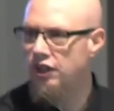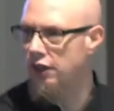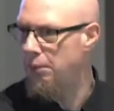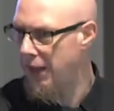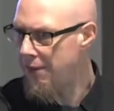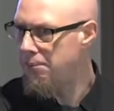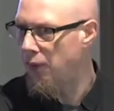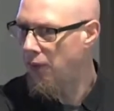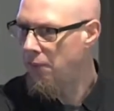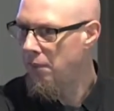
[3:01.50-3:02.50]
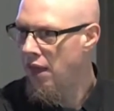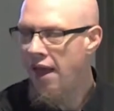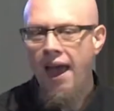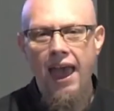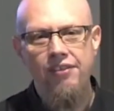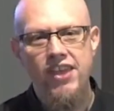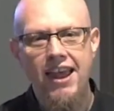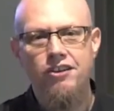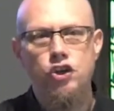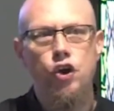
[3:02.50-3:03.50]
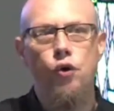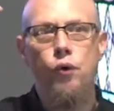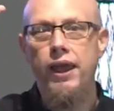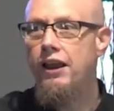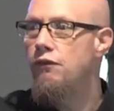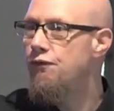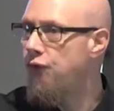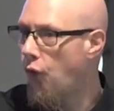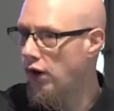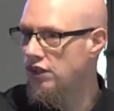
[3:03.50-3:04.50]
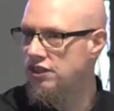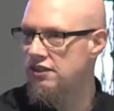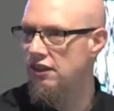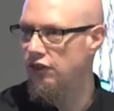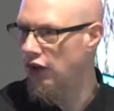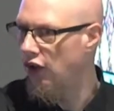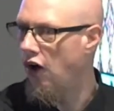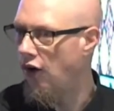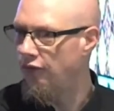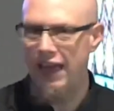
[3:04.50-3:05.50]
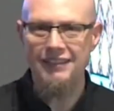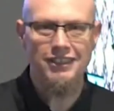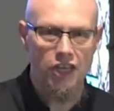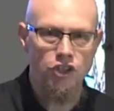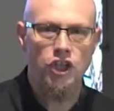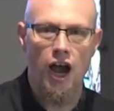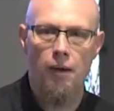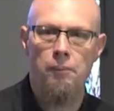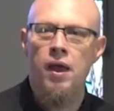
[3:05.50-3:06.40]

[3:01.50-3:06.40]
to the people and then to enforce the law. That's their job.